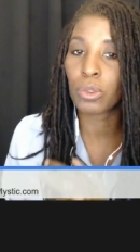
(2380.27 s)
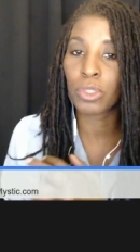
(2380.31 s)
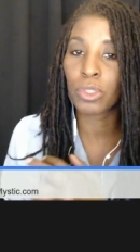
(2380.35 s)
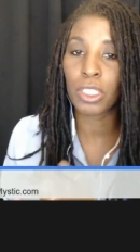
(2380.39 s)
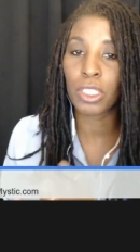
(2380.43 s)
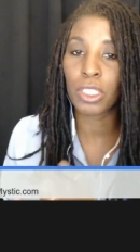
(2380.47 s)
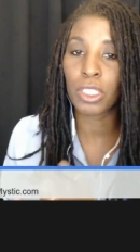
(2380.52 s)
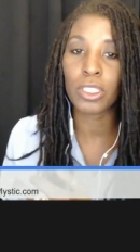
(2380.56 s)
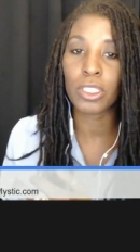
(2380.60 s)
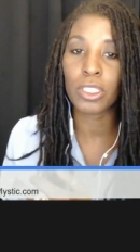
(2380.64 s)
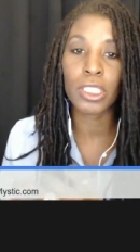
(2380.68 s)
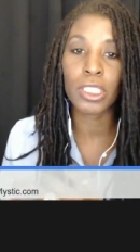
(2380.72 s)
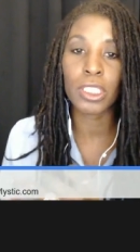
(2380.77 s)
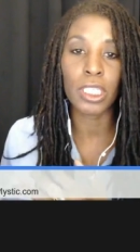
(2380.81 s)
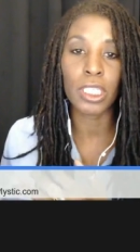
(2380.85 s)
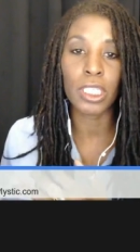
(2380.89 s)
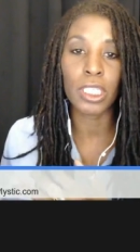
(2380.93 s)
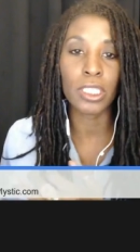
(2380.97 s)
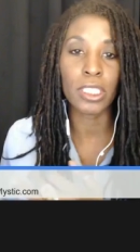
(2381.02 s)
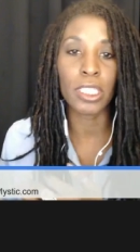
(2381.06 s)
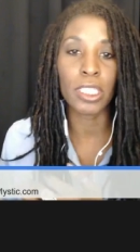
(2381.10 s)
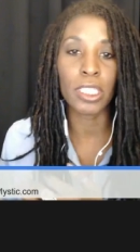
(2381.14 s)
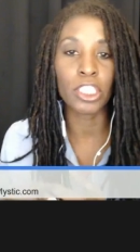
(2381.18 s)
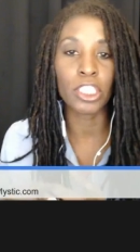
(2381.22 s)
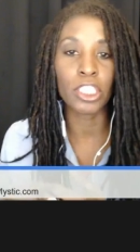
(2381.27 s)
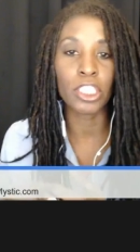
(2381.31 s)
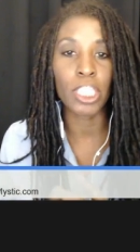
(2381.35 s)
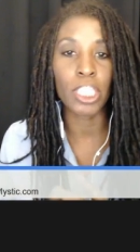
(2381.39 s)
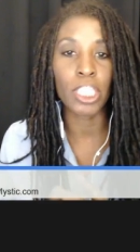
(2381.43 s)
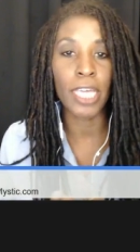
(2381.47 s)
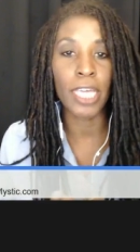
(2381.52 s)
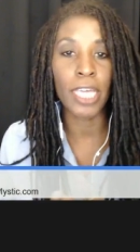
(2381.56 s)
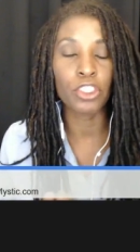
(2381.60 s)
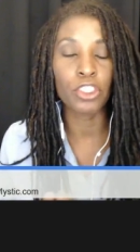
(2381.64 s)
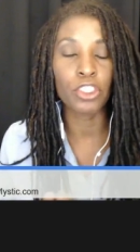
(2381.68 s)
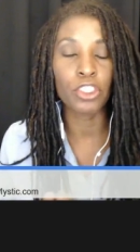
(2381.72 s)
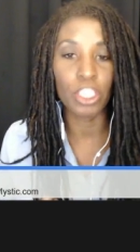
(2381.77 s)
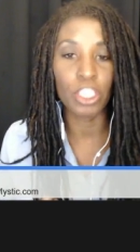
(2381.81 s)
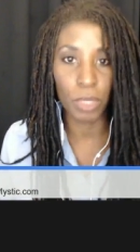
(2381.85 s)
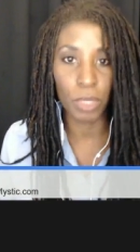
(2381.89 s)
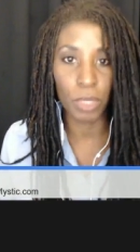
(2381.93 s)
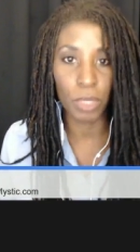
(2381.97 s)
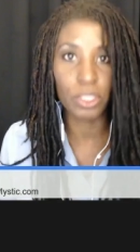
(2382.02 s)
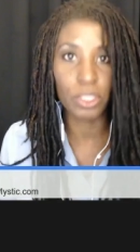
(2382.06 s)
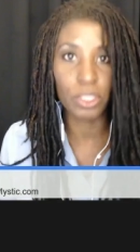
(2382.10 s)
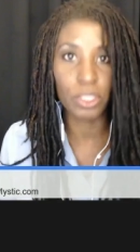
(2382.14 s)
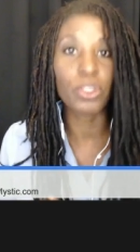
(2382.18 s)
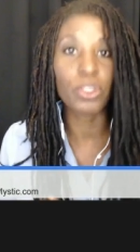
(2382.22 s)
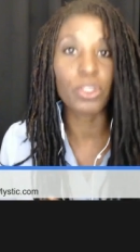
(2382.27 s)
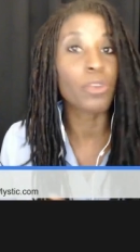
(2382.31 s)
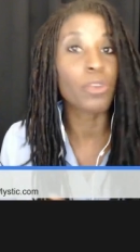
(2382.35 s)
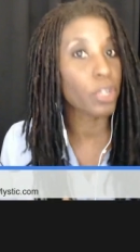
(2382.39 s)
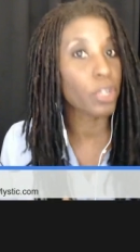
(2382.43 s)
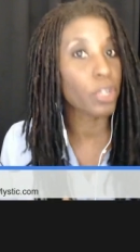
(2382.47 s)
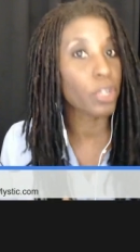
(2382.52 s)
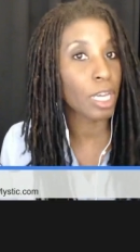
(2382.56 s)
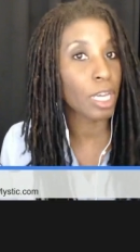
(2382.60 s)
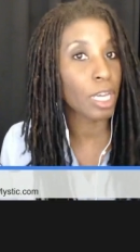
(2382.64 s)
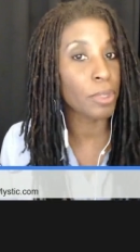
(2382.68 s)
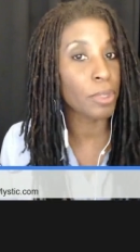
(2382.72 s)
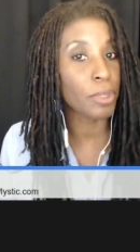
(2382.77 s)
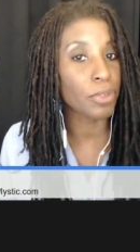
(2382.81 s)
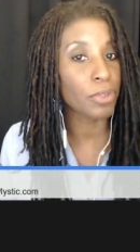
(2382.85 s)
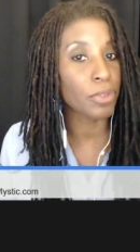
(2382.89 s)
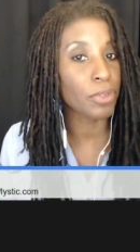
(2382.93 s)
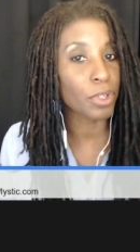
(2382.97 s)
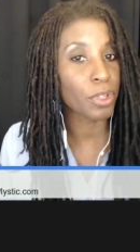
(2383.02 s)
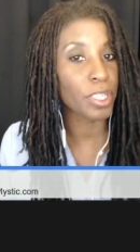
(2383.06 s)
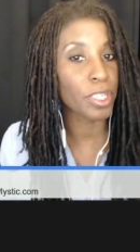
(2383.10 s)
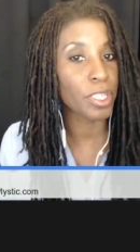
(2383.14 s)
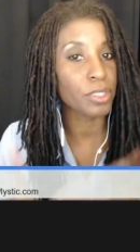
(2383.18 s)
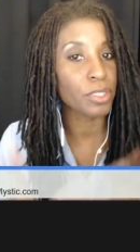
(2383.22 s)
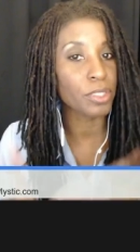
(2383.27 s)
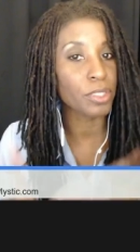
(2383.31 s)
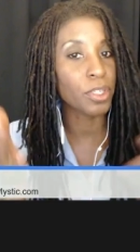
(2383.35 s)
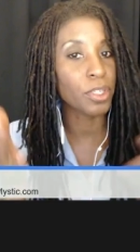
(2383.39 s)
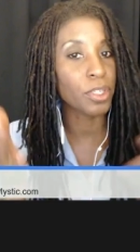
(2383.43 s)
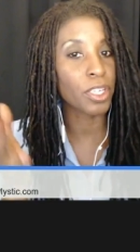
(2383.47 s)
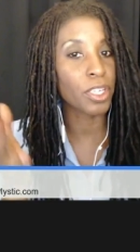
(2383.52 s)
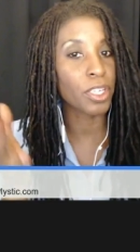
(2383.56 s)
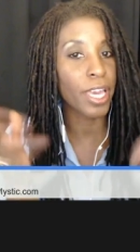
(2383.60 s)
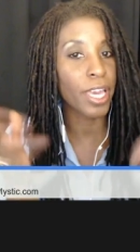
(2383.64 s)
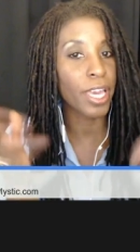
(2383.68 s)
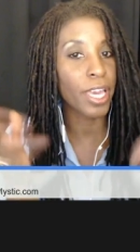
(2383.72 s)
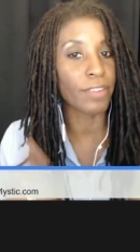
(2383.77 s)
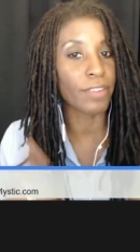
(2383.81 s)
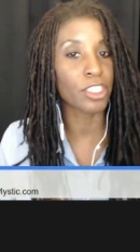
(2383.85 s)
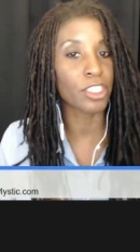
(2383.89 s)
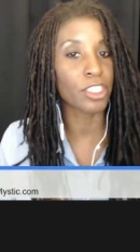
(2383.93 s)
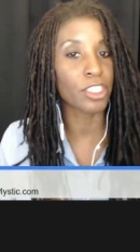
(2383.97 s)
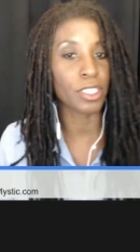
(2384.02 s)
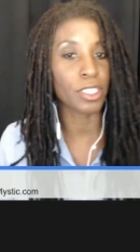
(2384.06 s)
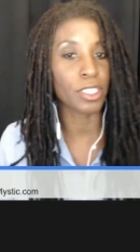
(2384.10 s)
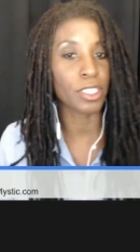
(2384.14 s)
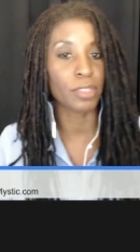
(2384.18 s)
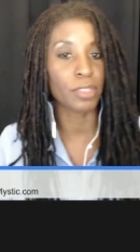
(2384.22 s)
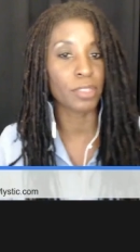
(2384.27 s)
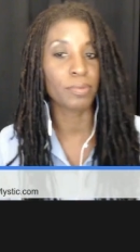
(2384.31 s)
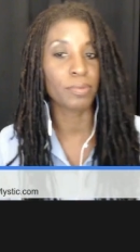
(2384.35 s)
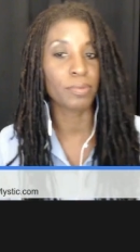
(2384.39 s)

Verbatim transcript: Jill is, is in the chat, and she wanted to know if you're coming to Florida. So there you have it, Jill.